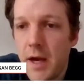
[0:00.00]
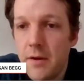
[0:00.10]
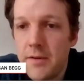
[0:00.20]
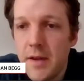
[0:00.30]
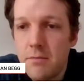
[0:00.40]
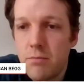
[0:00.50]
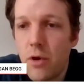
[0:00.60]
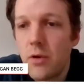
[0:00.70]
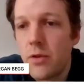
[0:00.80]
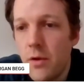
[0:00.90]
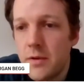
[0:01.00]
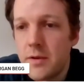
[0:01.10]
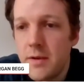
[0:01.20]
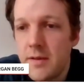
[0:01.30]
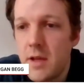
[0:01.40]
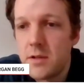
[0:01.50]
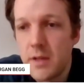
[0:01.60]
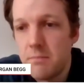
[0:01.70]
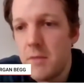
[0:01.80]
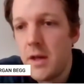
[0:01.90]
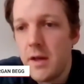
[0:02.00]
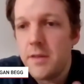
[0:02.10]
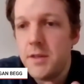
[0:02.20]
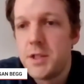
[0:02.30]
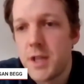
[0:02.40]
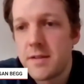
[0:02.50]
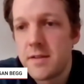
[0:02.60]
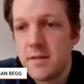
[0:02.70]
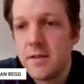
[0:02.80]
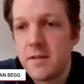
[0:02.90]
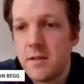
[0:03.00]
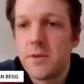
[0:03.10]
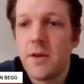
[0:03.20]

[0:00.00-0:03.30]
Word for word: powers has prolonged essentially the justice system.